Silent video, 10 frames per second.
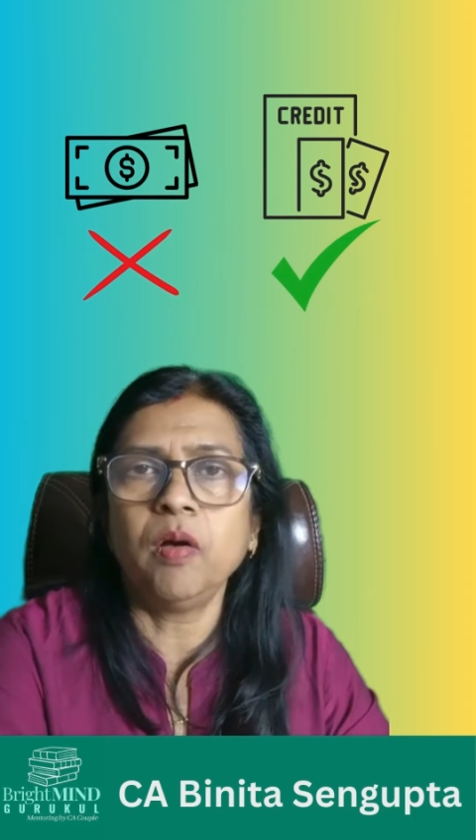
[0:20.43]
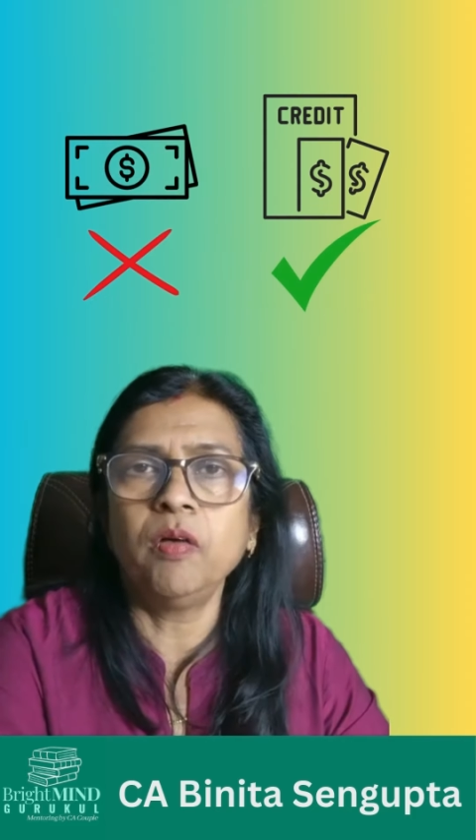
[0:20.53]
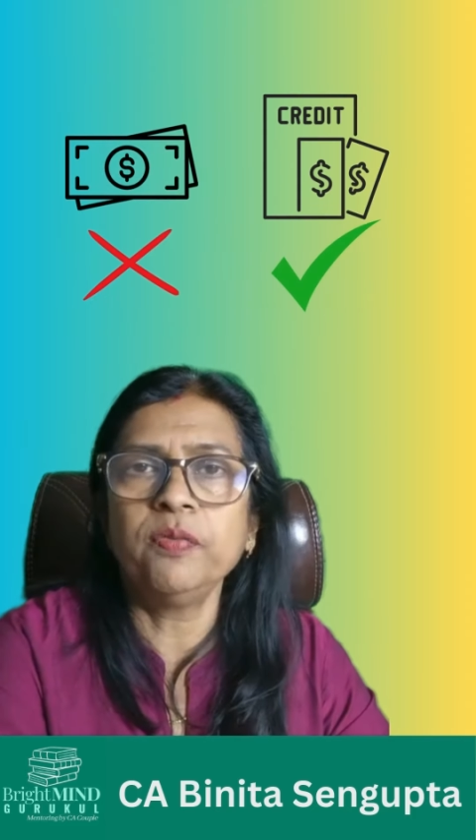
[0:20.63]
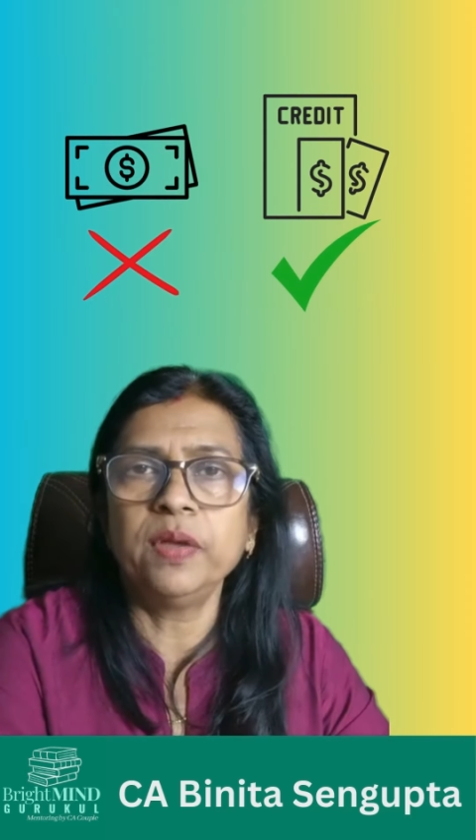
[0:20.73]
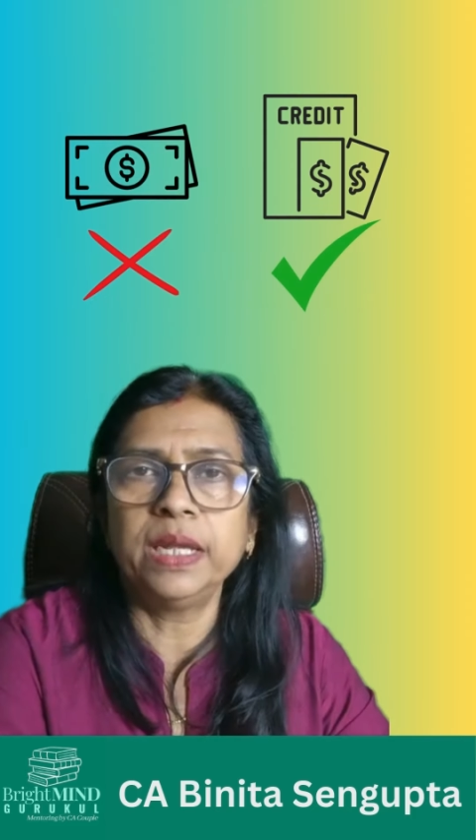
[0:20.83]

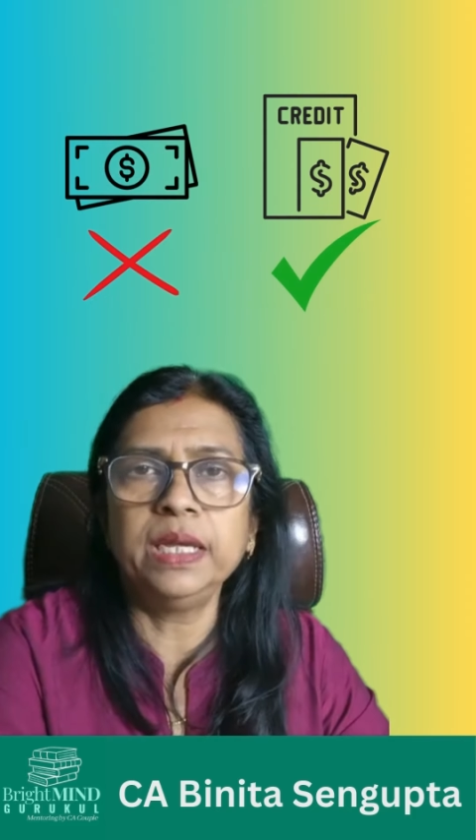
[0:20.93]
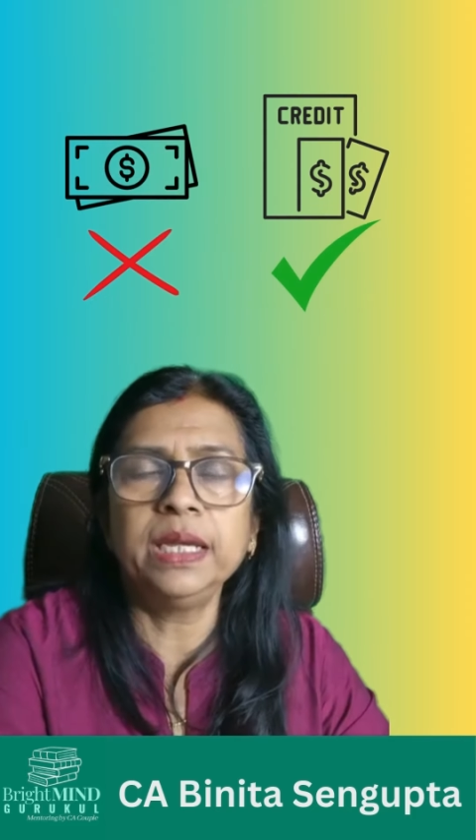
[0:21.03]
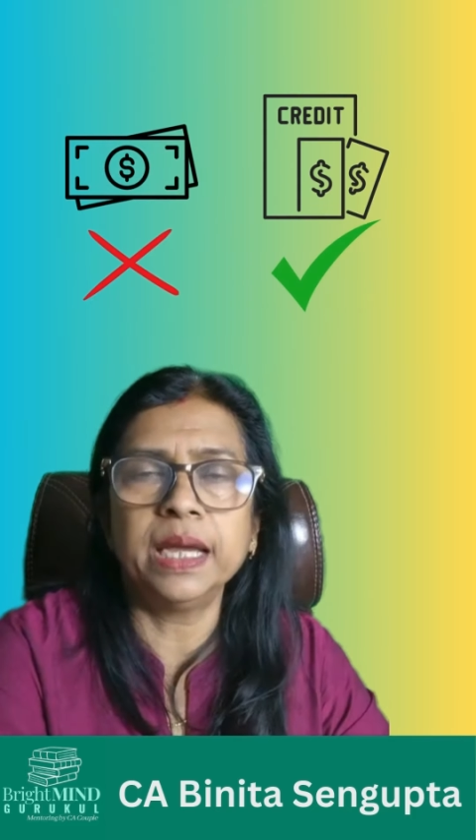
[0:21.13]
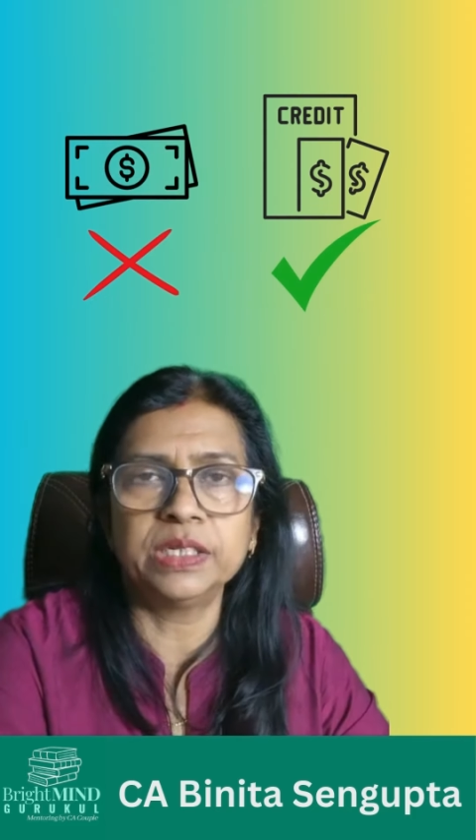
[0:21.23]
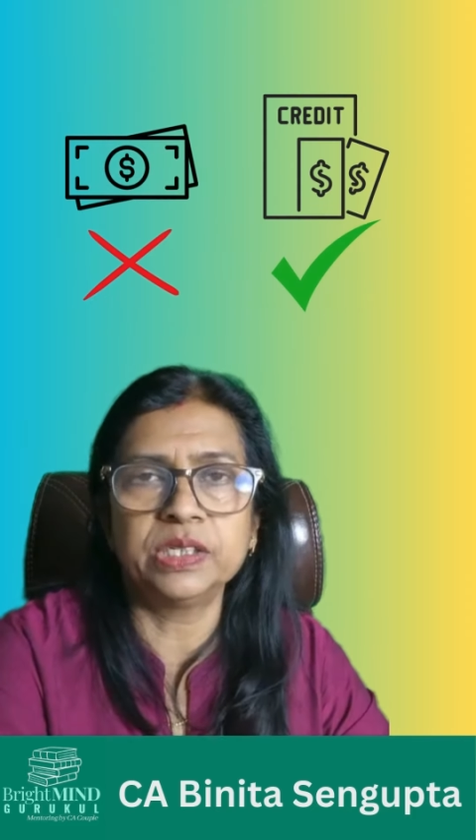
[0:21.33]
of any
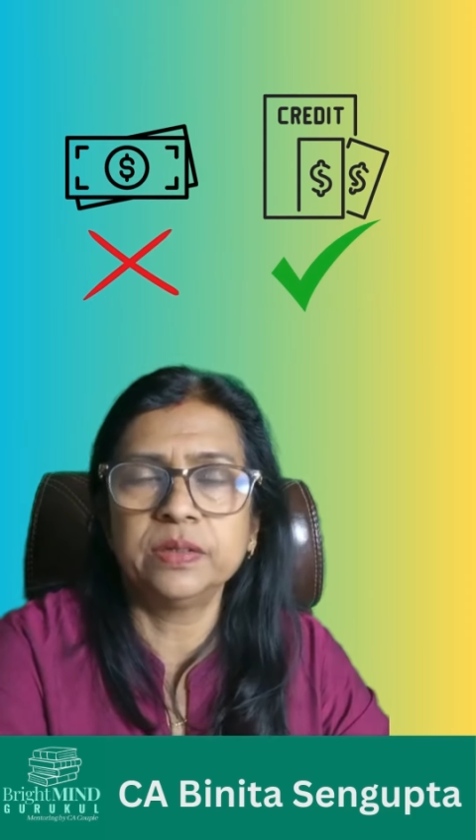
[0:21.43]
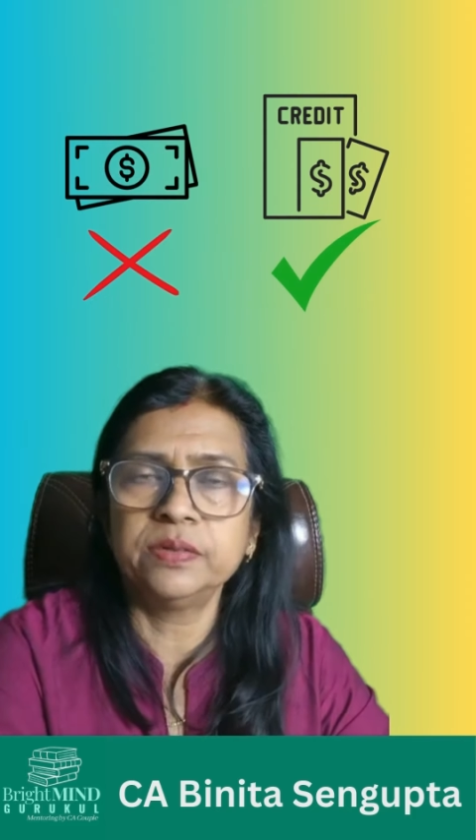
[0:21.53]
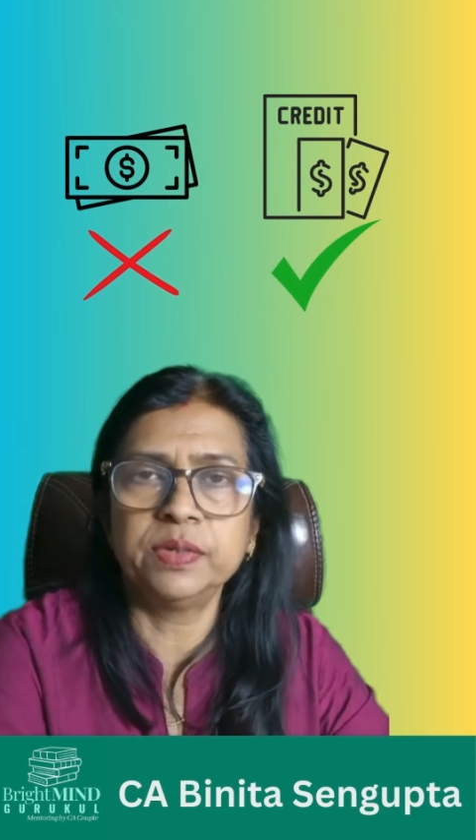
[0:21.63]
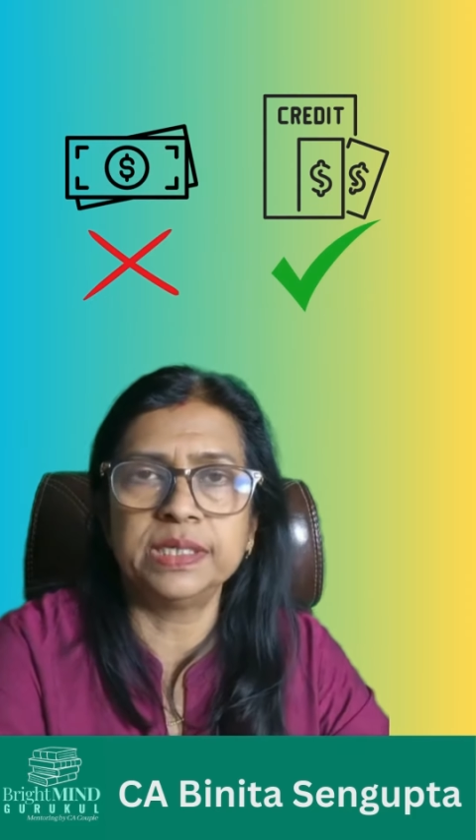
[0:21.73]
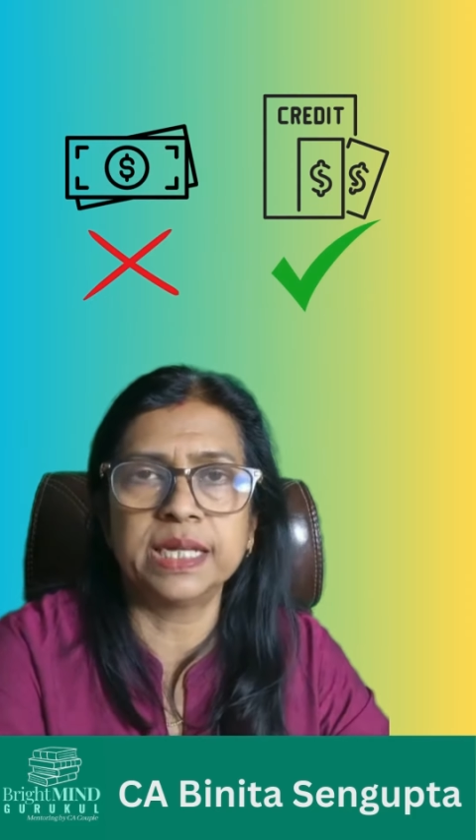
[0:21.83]
cash
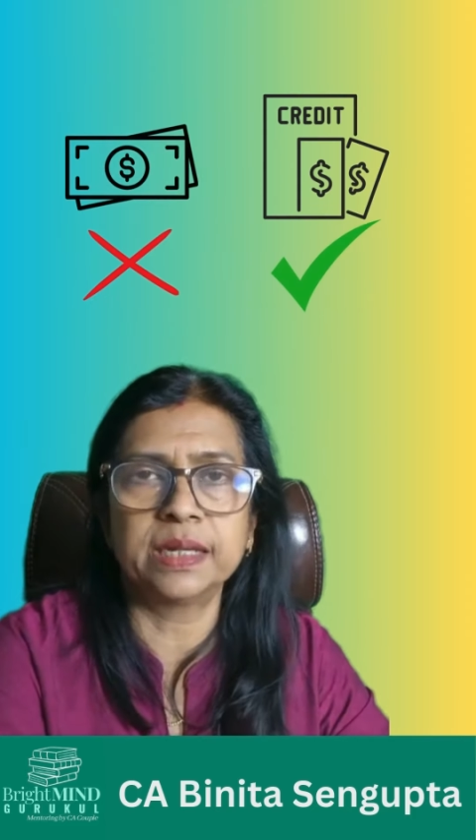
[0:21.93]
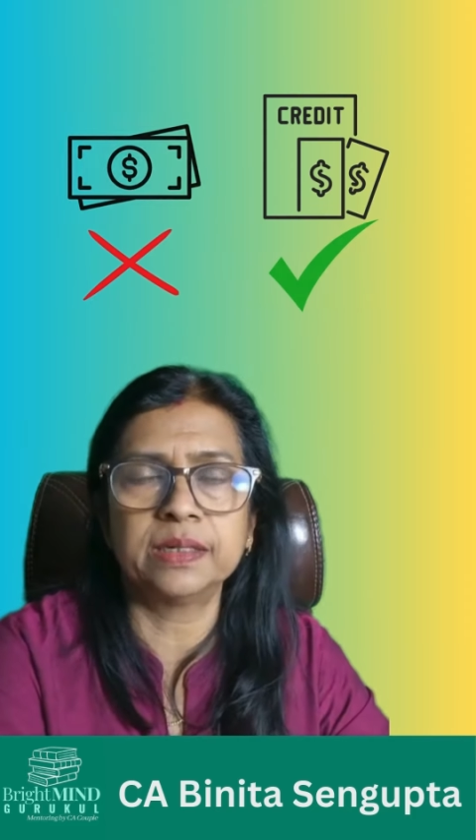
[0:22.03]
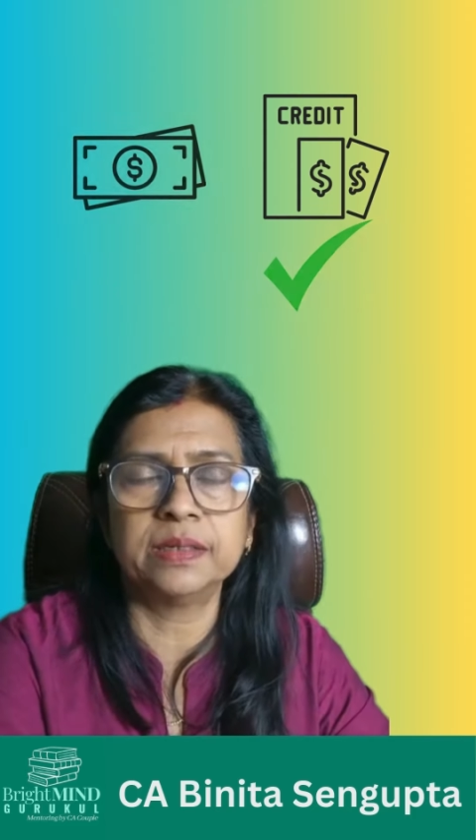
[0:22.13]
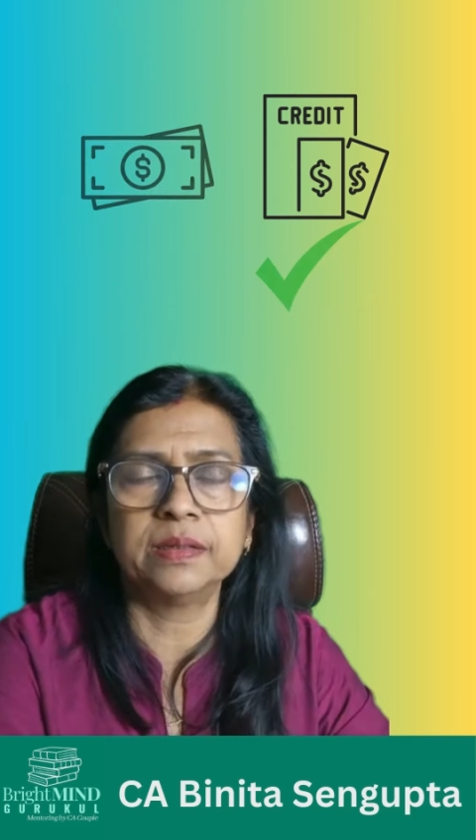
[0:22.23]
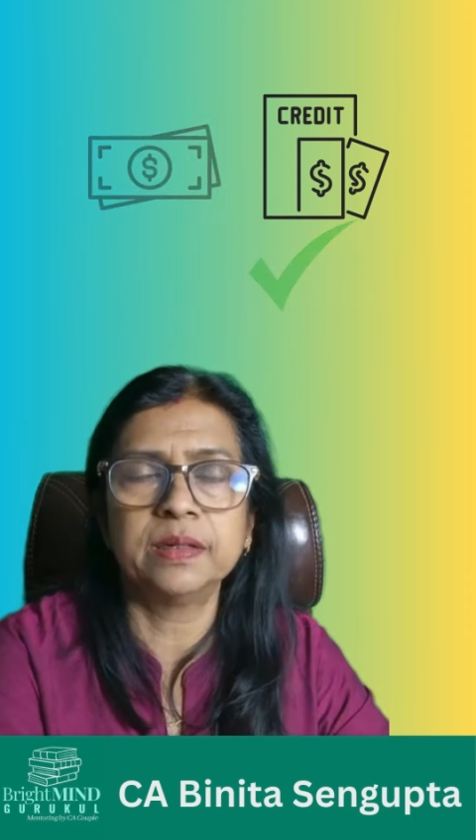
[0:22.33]
transacted.